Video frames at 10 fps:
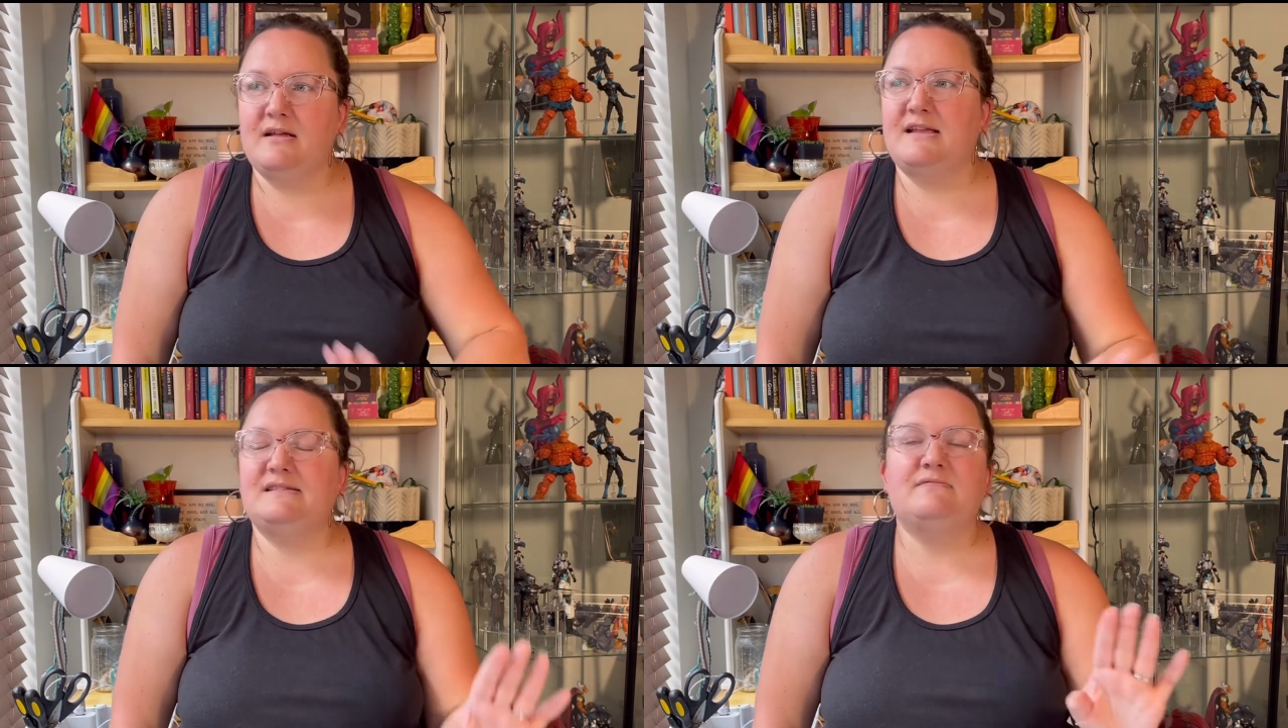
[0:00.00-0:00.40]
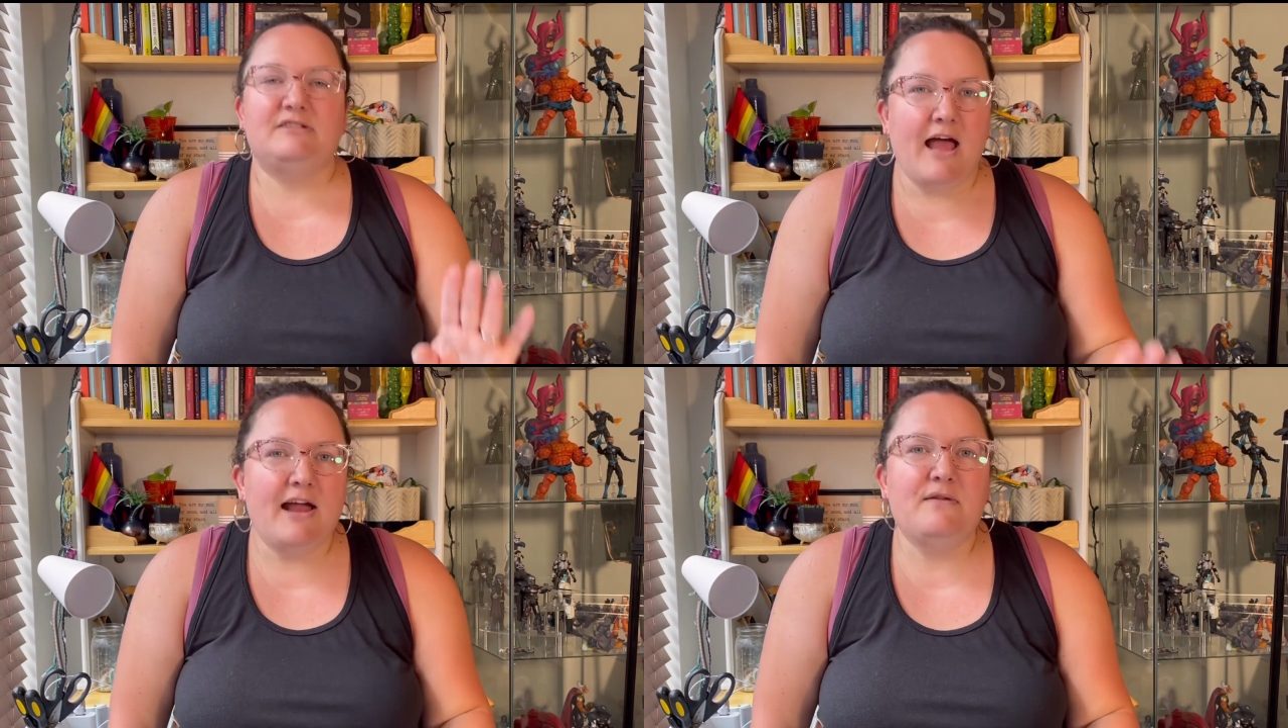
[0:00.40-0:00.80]
It's
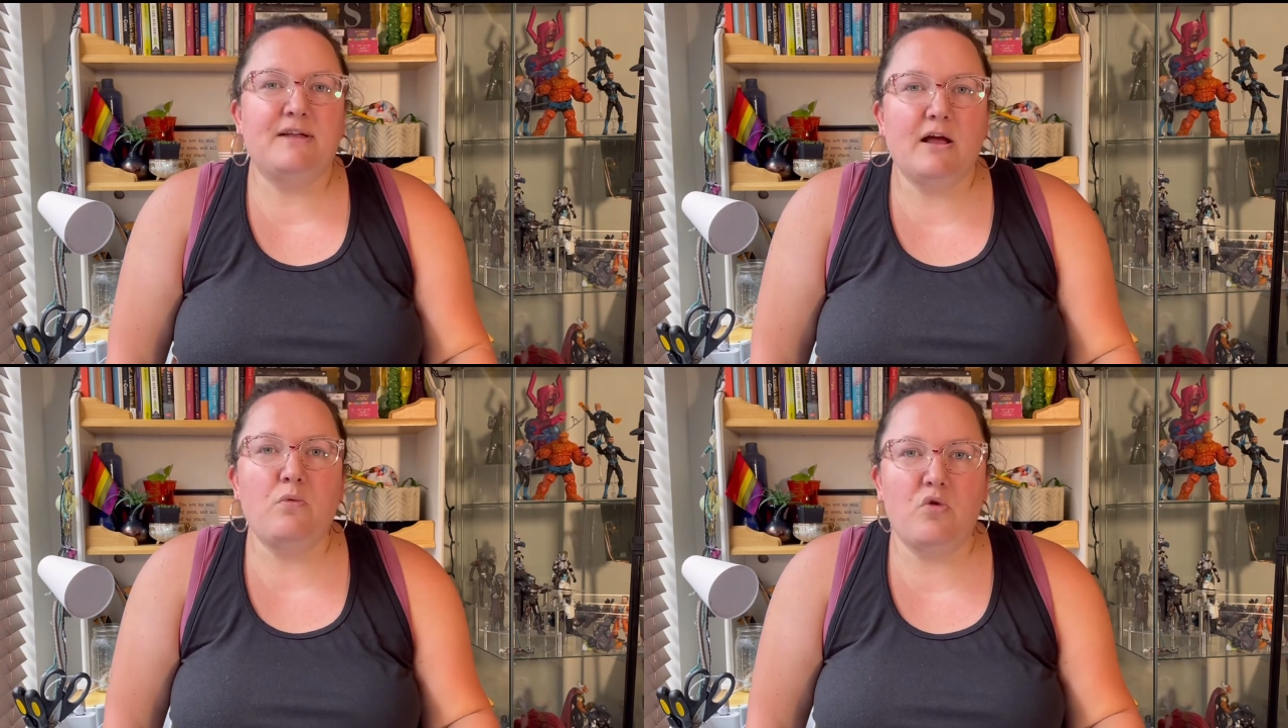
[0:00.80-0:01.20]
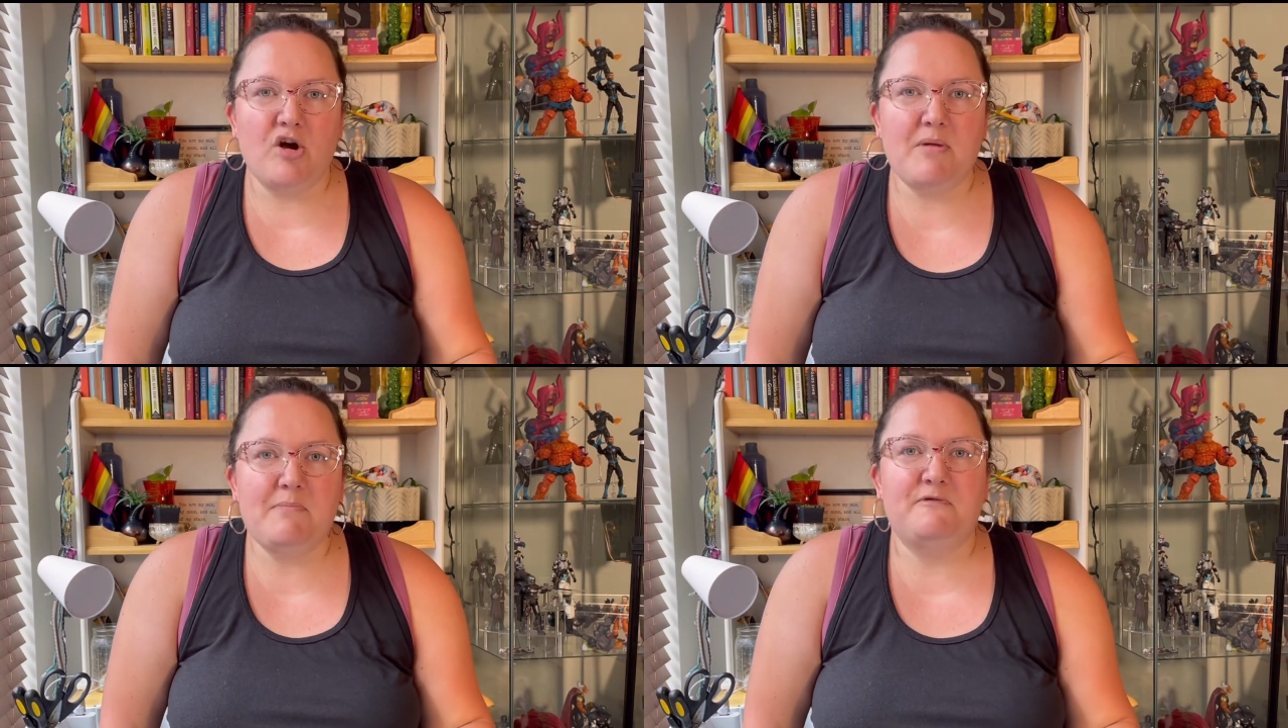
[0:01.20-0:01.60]
kind of like a
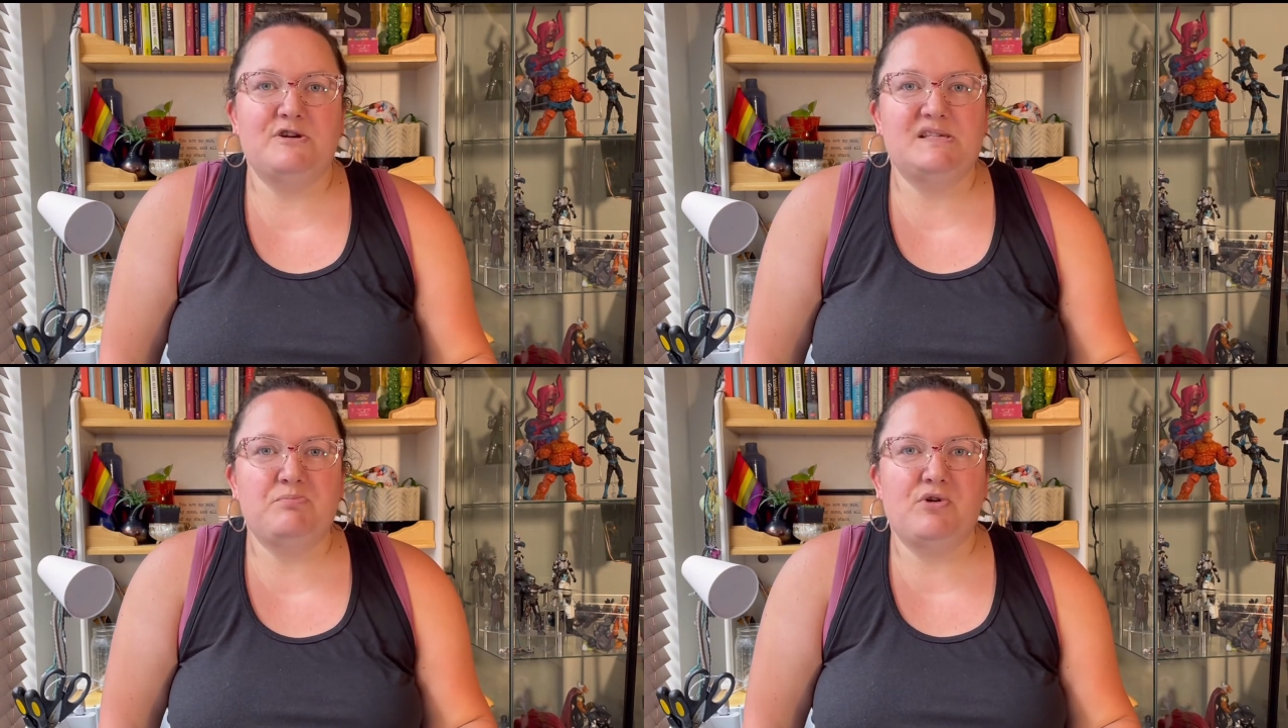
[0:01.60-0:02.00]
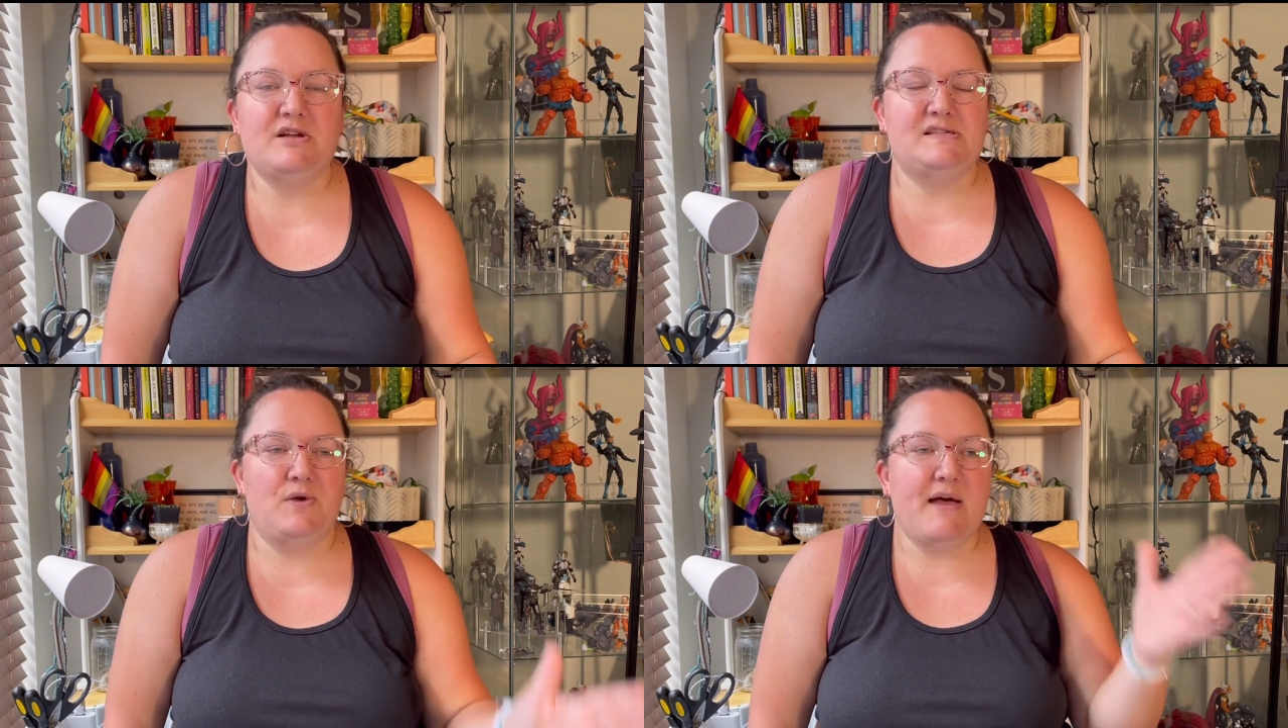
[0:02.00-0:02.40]
warm up for
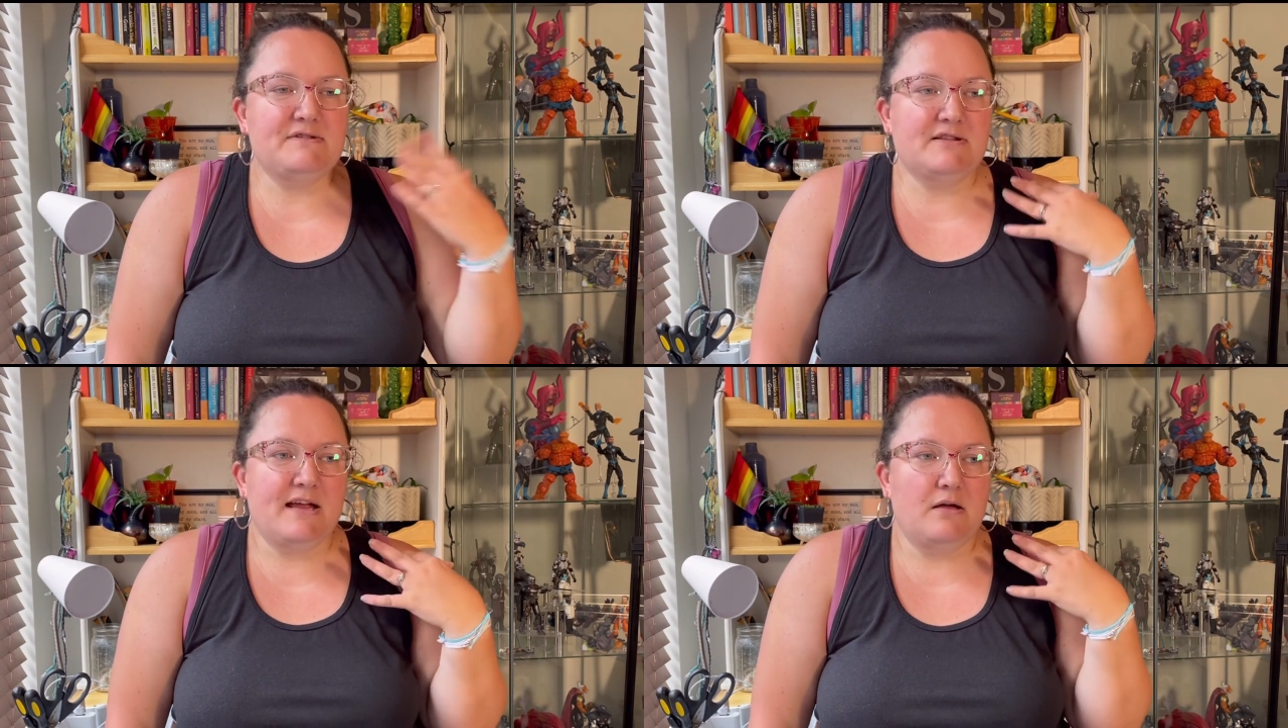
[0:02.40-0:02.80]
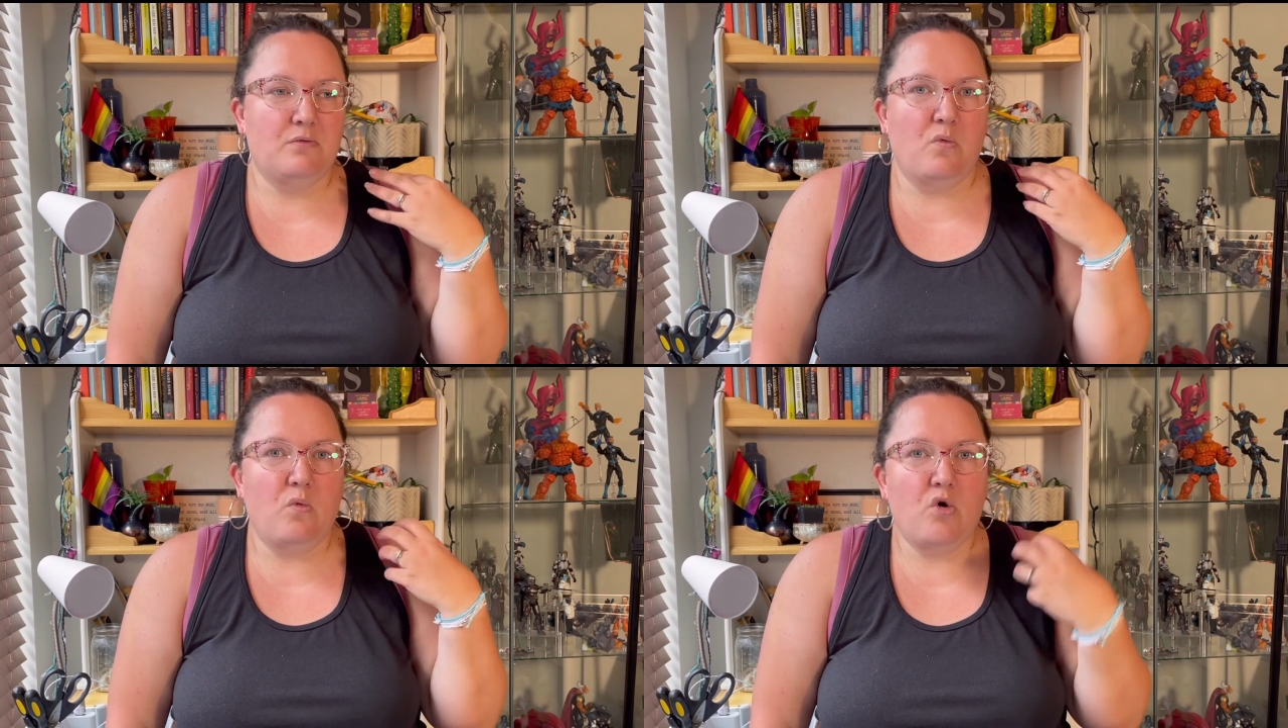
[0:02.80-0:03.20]
sports. You have to like
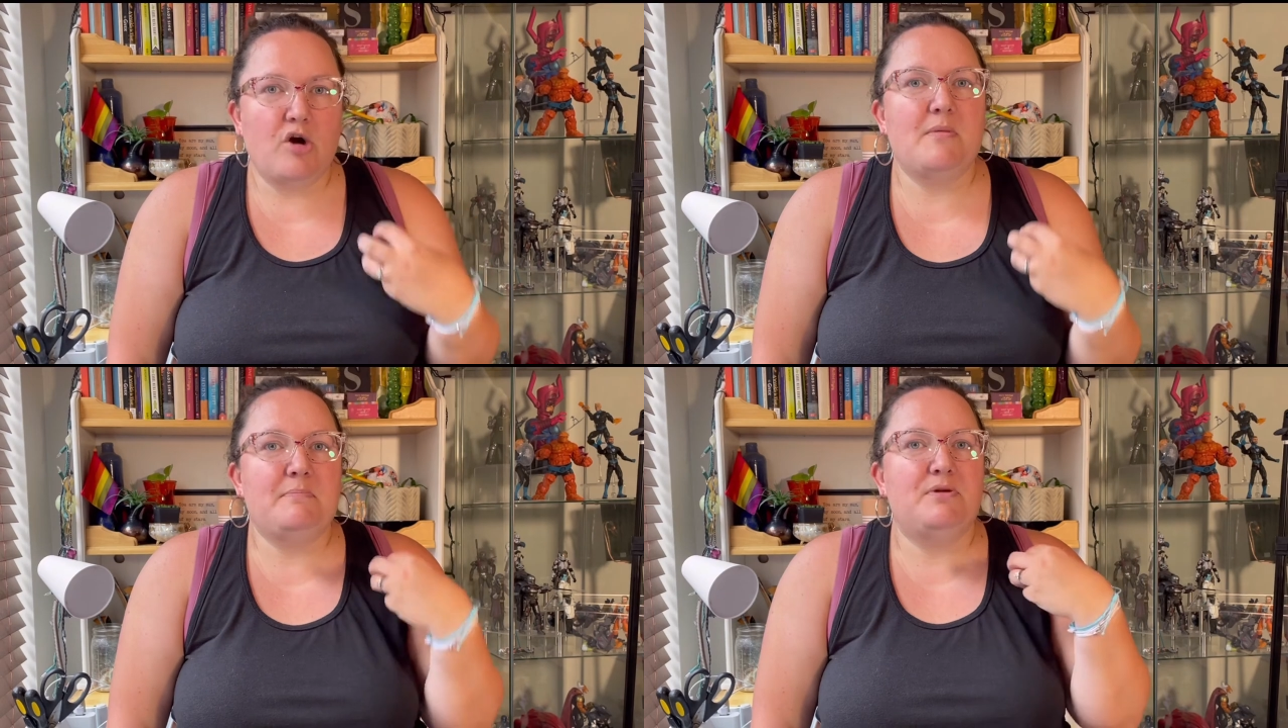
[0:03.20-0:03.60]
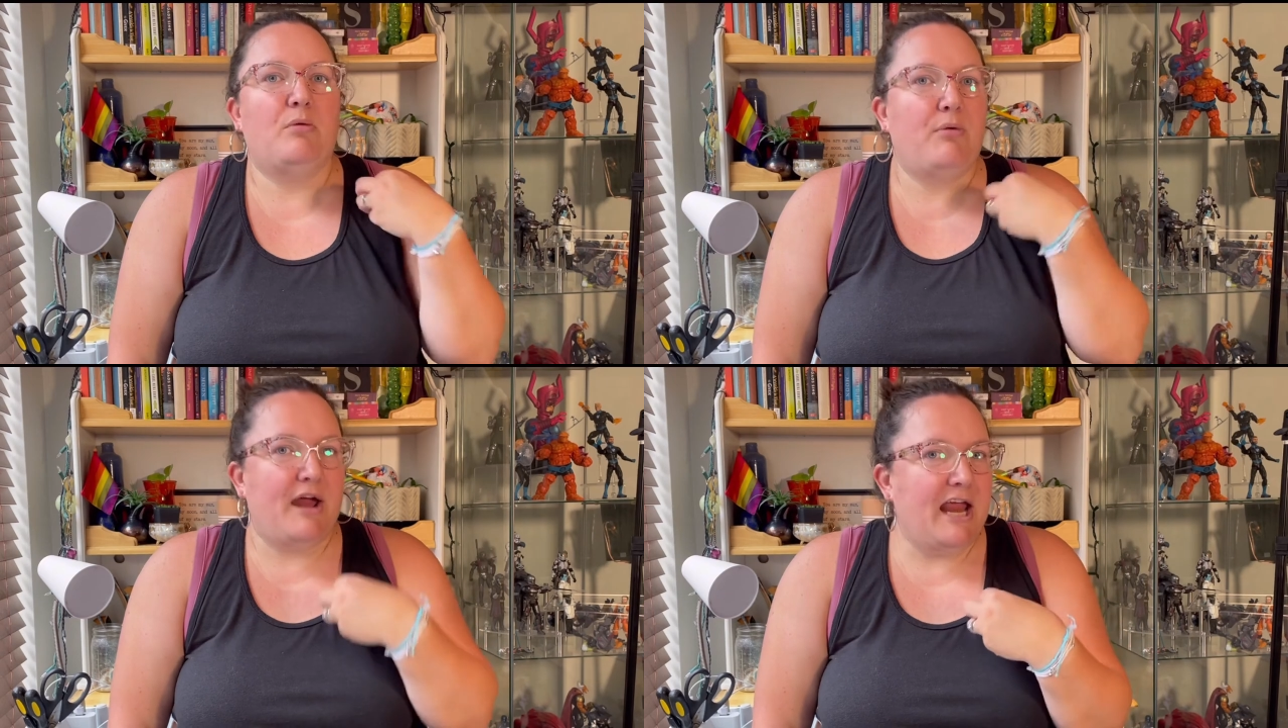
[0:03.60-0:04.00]
warm up your
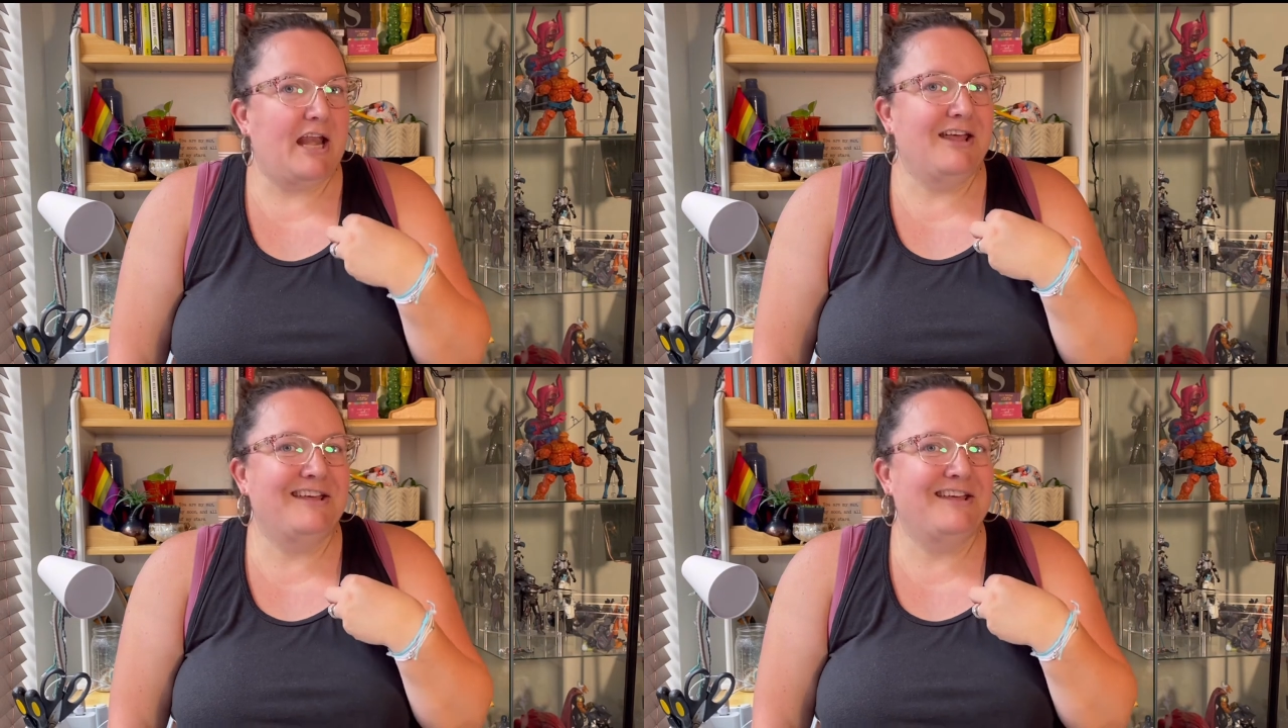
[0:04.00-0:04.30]
brain